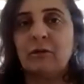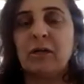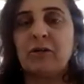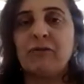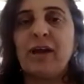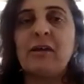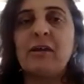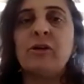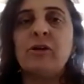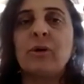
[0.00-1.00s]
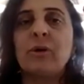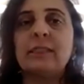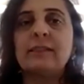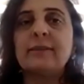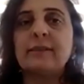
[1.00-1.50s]
But when you
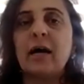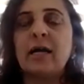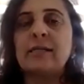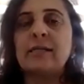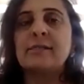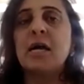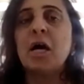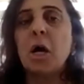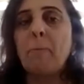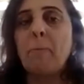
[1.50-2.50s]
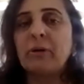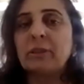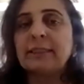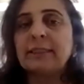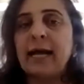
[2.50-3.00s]
criticize a
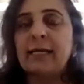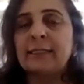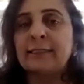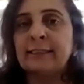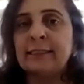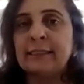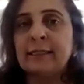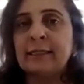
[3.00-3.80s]
personality,